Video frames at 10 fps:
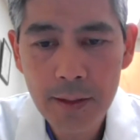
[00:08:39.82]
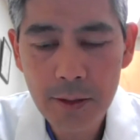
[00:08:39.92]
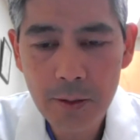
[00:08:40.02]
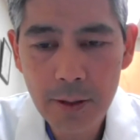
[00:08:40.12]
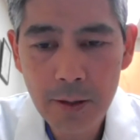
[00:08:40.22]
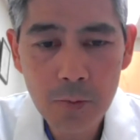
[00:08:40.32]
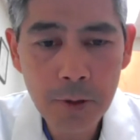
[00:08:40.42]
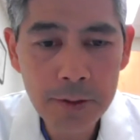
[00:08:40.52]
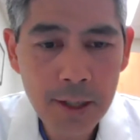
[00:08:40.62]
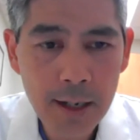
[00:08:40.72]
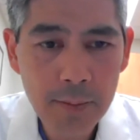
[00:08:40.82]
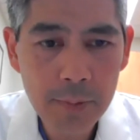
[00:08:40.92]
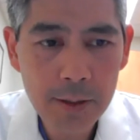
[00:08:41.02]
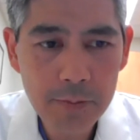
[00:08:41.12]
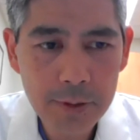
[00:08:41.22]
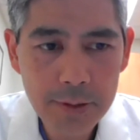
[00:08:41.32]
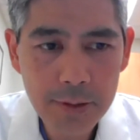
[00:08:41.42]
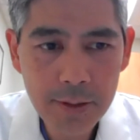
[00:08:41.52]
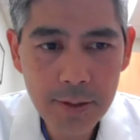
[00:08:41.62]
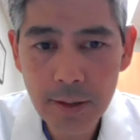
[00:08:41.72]
you know, at one time it
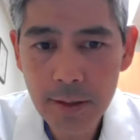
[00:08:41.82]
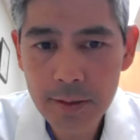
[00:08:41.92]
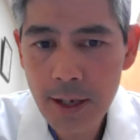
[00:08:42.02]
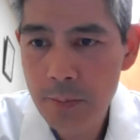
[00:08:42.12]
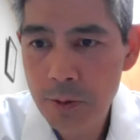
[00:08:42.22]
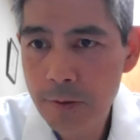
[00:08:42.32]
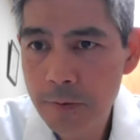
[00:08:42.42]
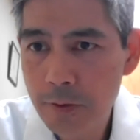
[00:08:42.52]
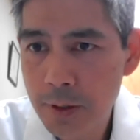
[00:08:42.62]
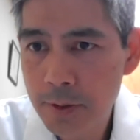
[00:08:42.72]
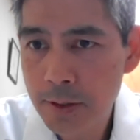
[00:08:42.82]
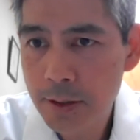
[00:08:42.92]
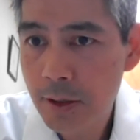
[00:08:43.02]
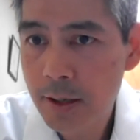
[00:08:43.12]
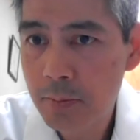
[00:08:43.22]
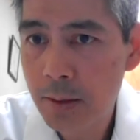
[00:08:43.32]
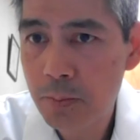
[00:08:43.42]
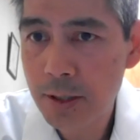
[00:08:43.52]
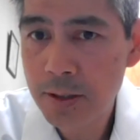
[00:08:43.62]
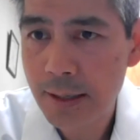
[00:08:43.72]
was uh, taboo for women to talk about
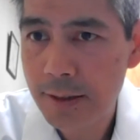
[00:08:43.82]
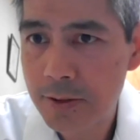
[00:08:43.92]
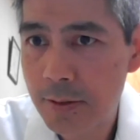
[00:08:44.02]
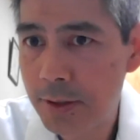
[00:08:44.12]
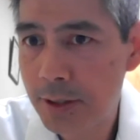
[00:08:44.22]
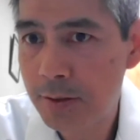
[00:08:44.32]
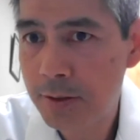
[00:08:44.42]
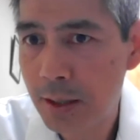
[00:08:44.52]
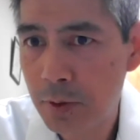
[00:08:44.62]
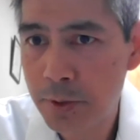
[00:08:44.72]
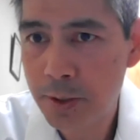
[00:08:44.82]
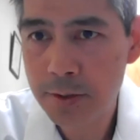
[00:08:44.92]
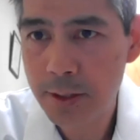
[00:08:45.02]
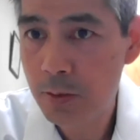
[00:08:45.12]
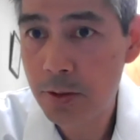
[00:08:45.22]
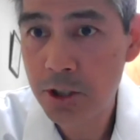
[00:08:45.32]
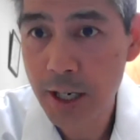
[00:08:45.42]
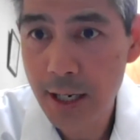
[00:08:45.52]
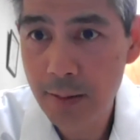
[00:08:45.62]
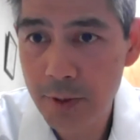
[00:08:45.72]
breast cancer at the dinner table because they were
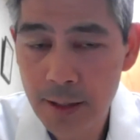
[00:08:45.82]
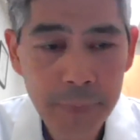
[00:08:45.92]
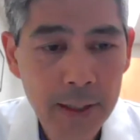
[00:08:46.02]
ashamed.